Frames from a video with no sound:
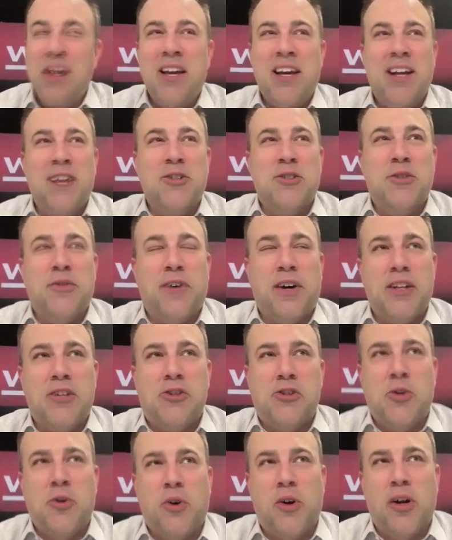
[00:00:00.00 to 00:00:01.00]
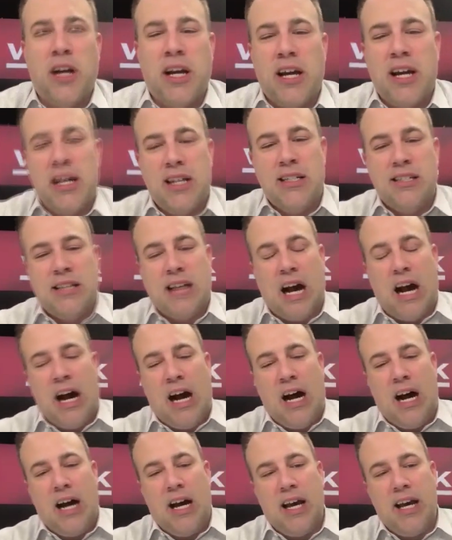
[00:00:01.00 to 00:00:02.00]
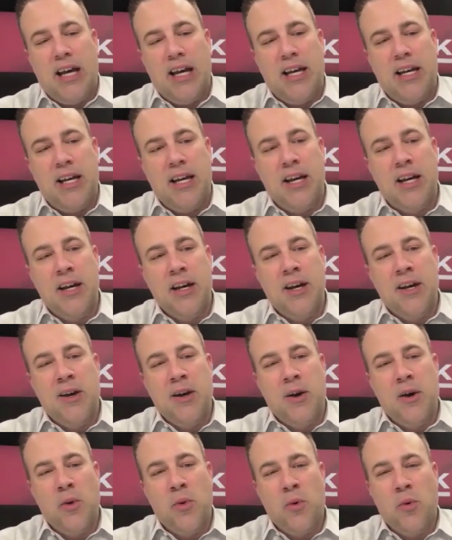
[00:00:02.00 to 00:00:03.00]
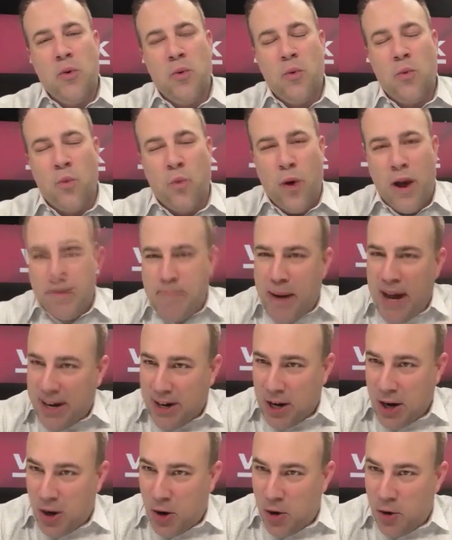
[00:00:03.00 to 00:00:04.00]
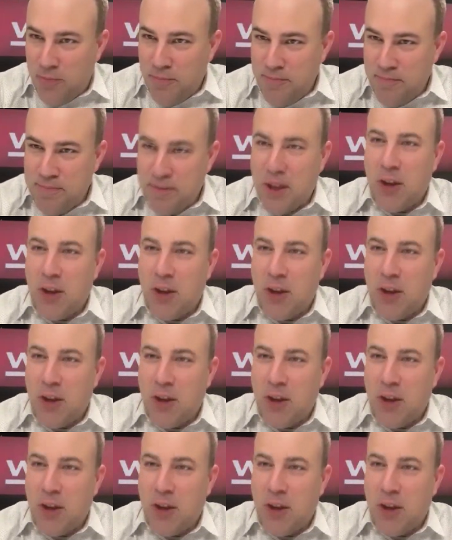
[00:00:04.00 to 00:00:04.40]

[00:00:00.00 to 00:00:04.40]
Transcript: here's a funny story: is I went back home.